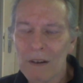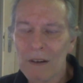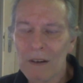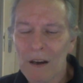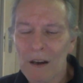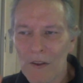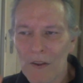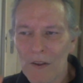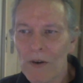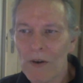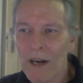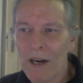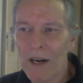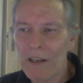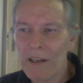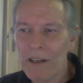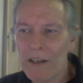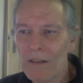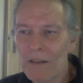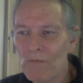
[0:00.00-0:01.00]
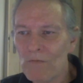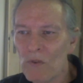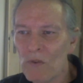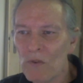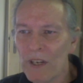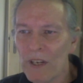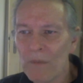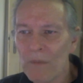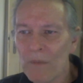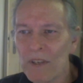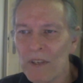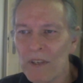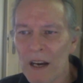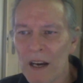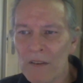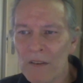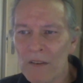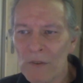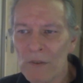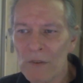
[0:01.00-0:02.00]
although I did move it up and
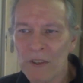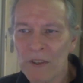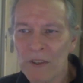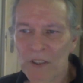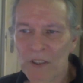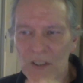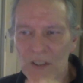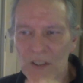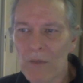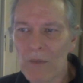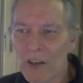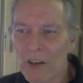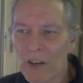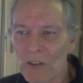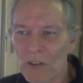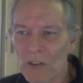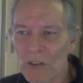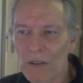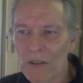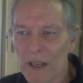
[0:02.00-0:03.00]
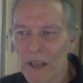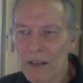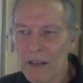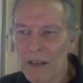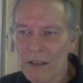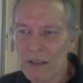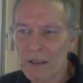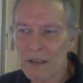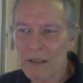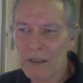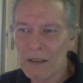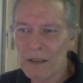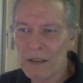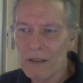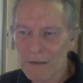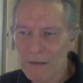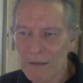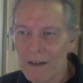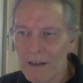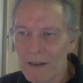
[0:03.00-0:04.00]
down a little bit just to make sure that
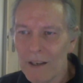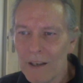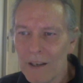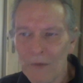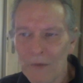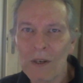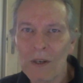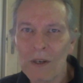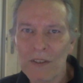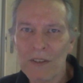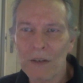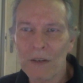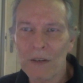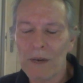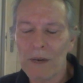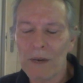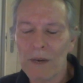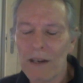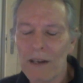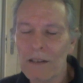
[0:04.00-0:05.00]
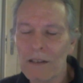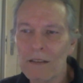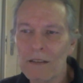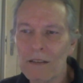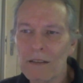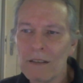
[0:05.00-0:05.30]
it was correct.